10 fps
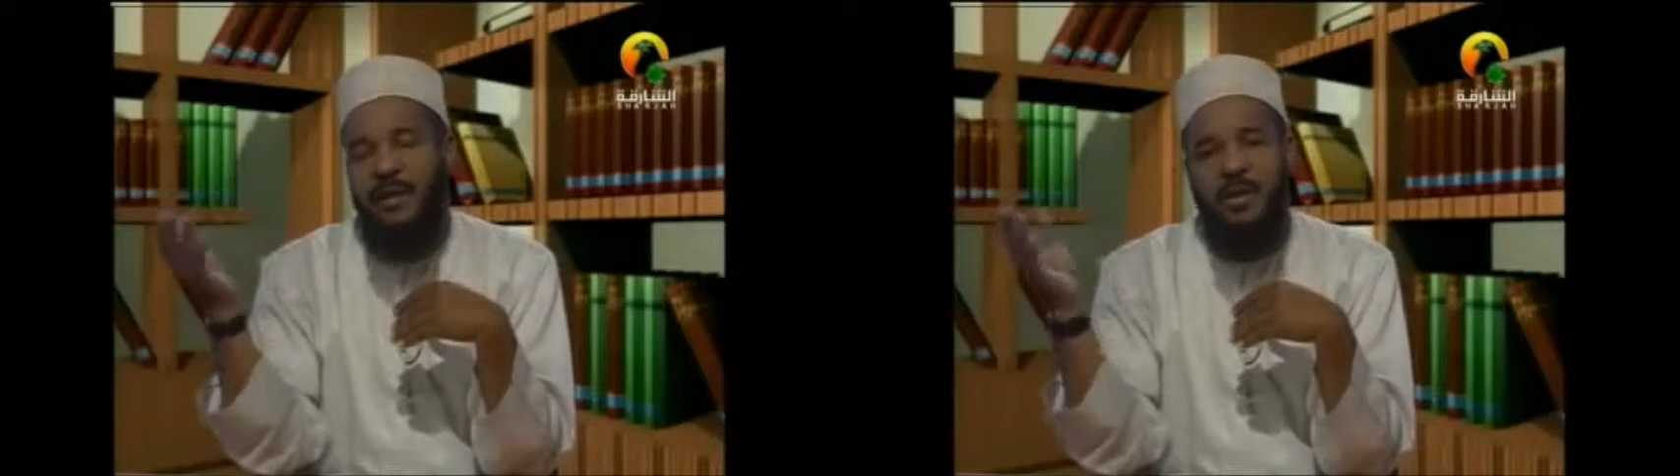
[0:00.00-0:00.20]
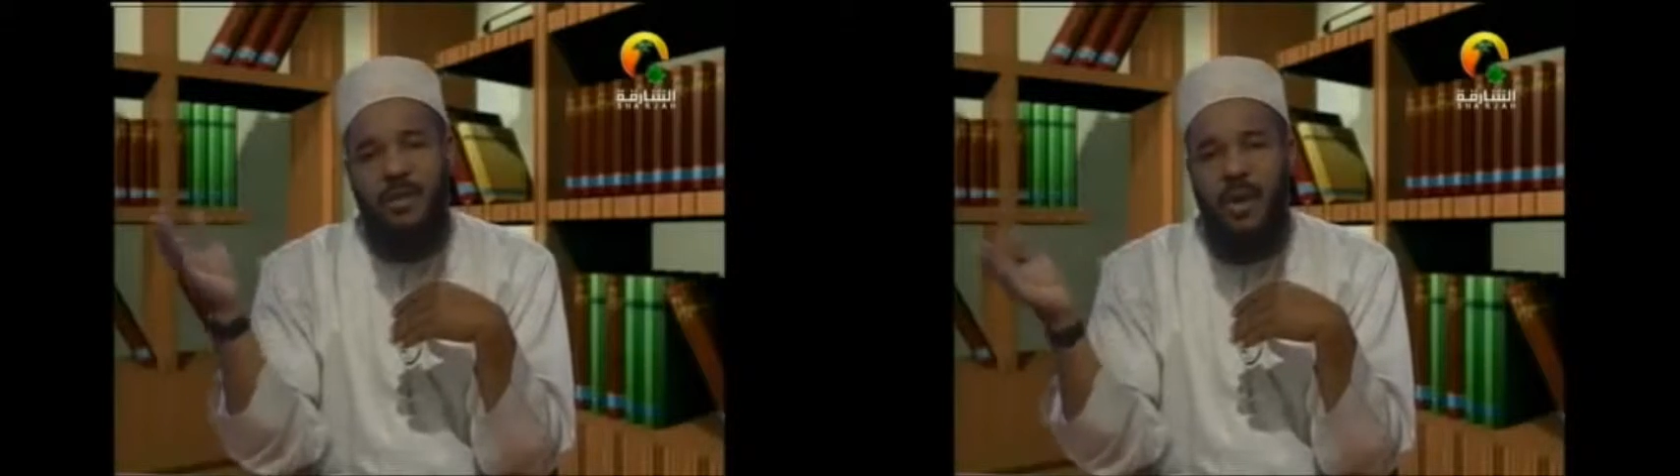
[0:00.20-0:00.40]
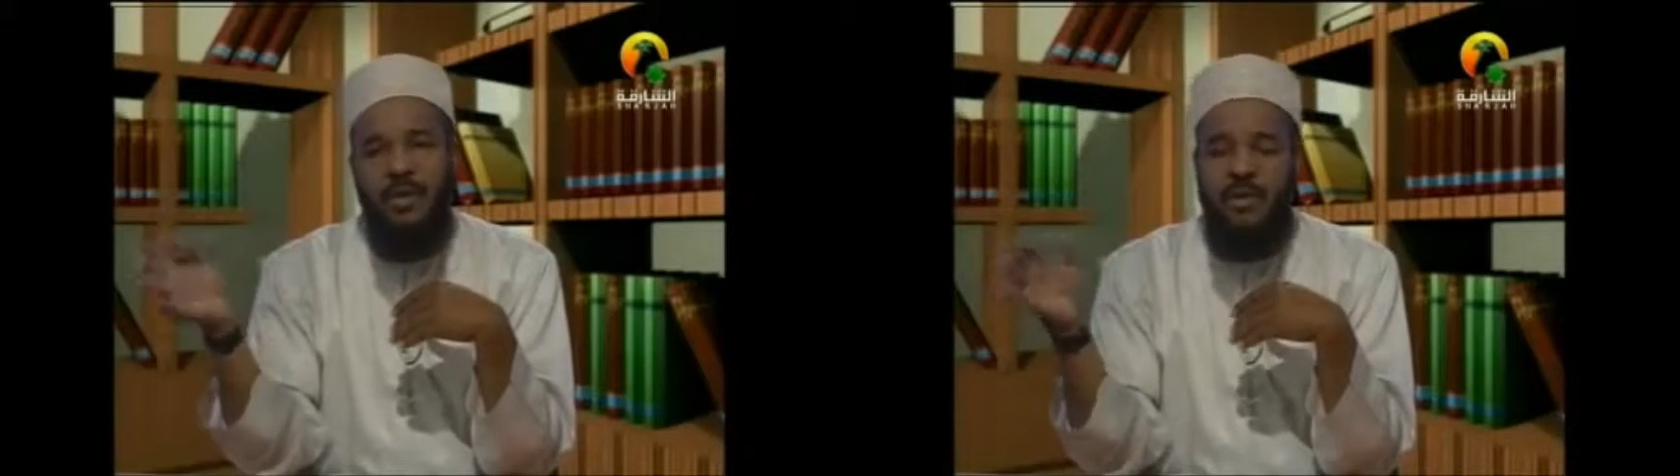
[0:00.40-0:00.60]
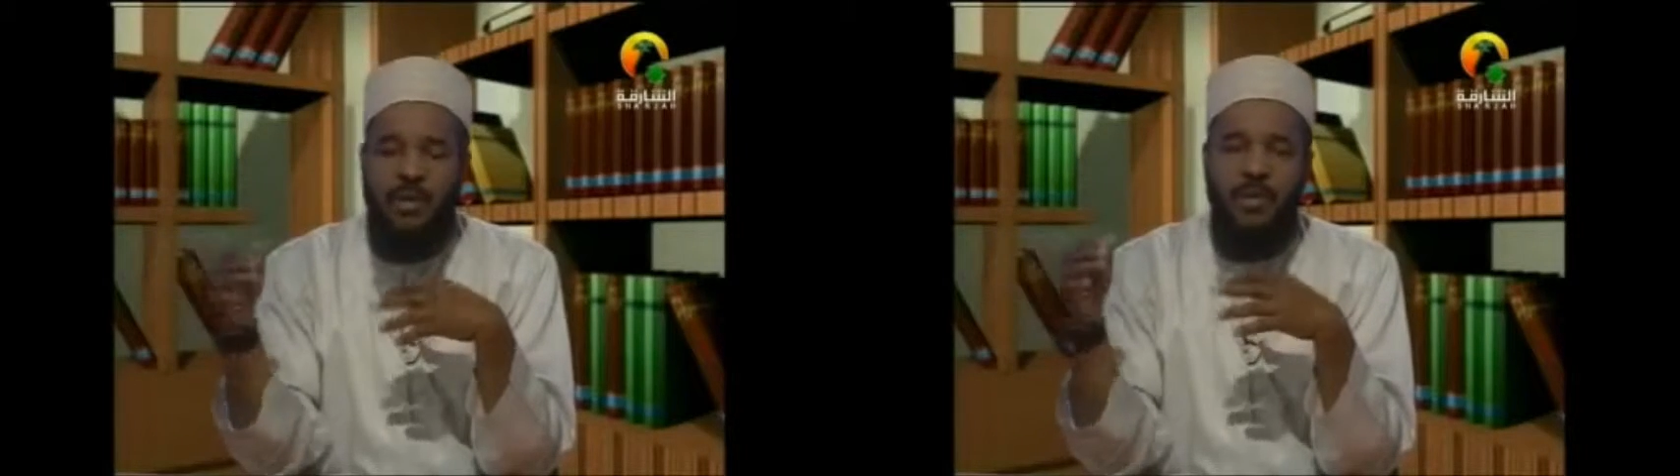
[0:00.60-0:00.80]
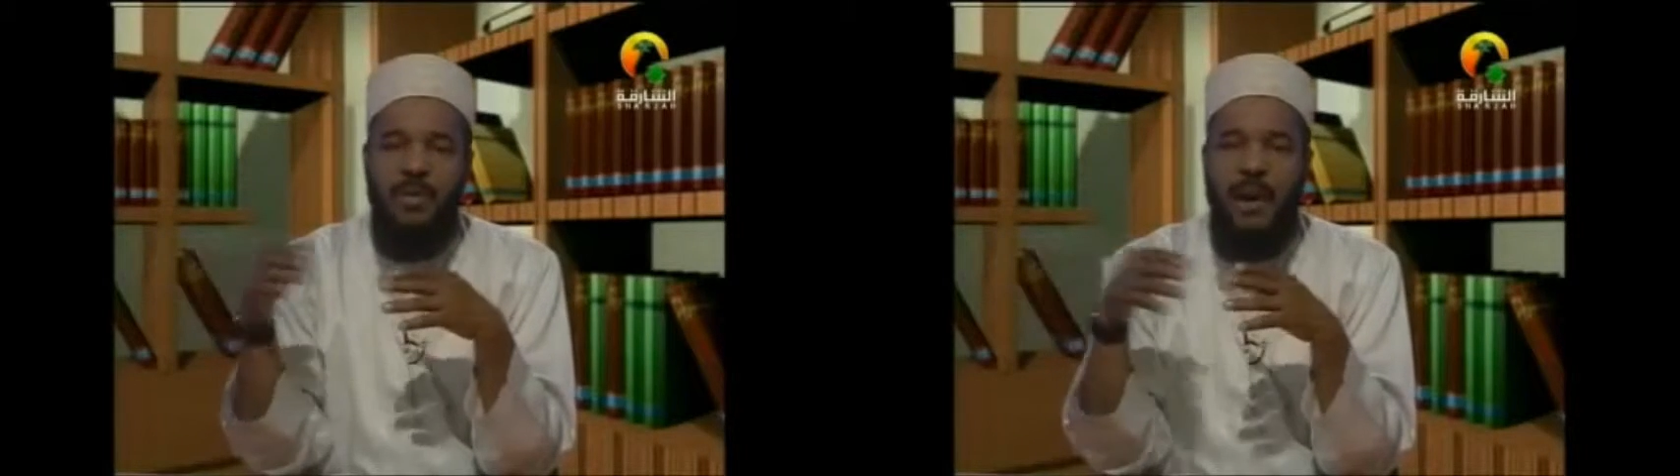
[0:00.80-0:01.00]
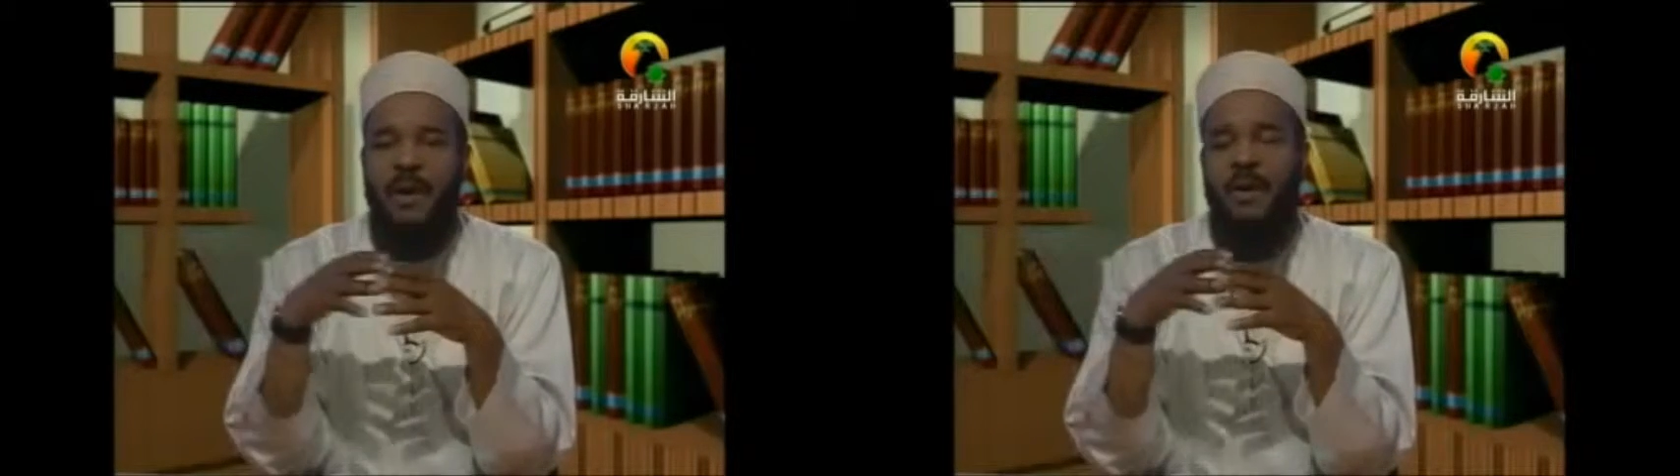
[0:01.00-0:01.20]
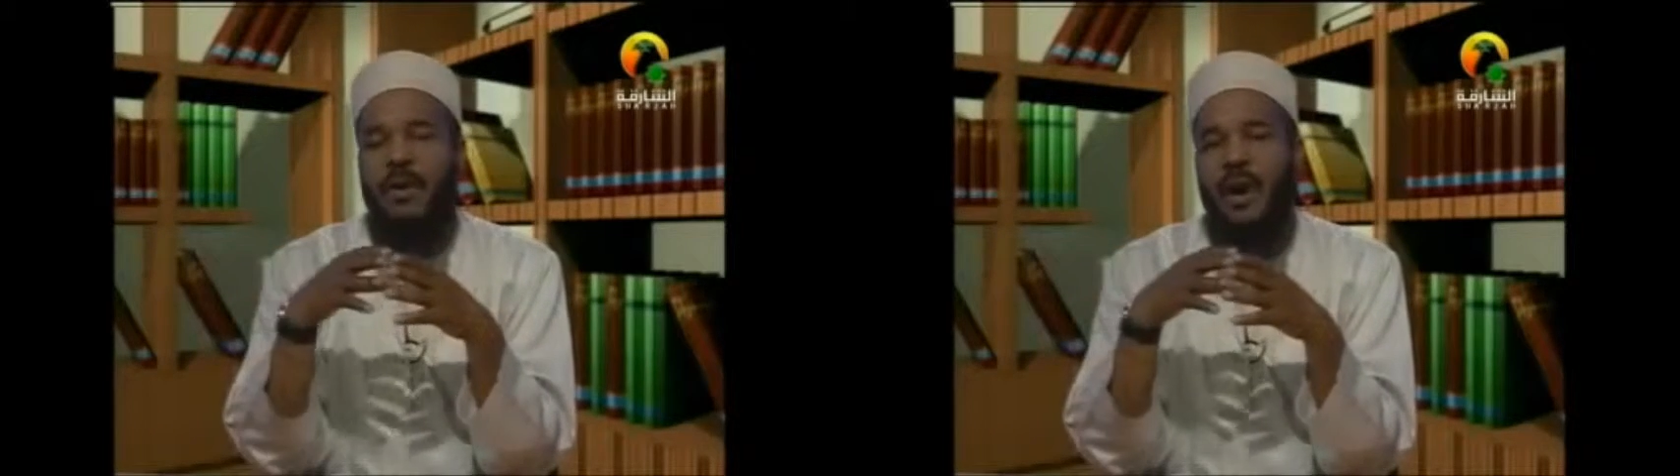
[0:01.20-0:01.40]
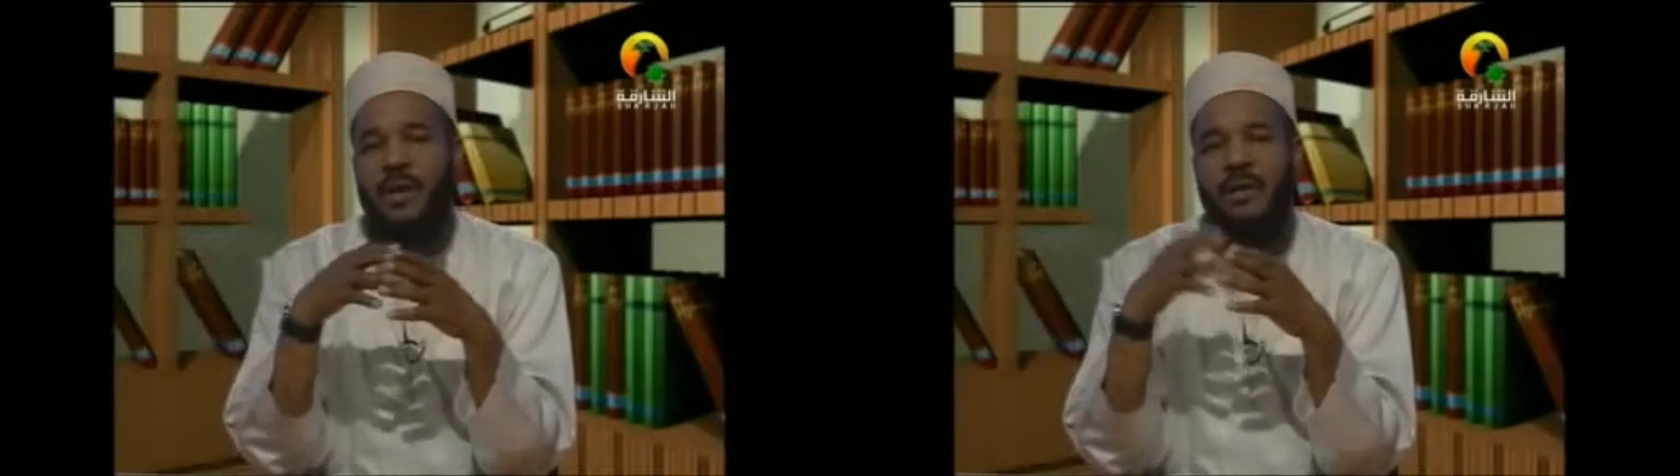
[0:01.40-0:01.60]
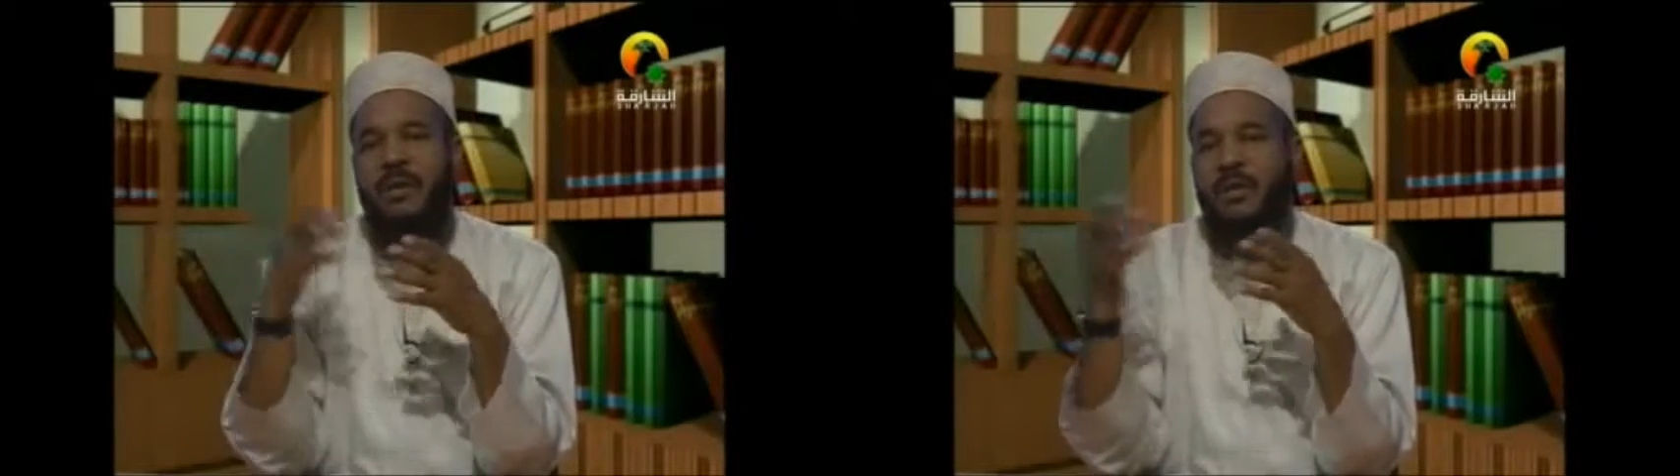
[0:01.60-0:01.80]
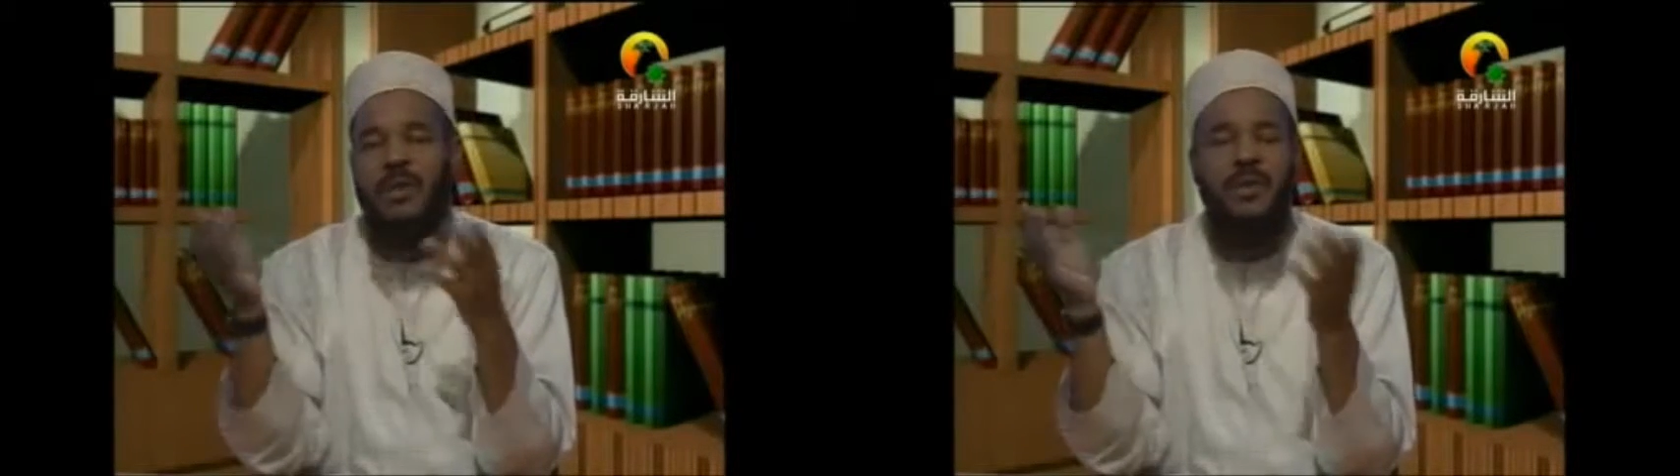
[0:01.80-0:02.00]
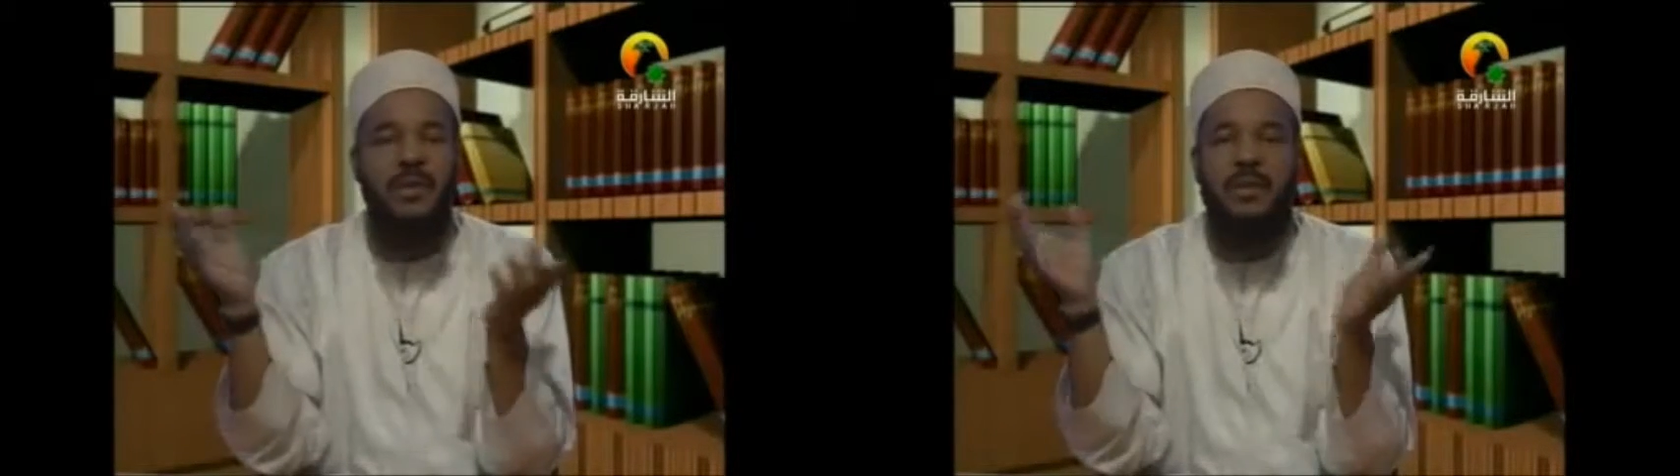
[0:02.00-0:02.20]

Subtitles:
she wants you to marry her daughter and so on,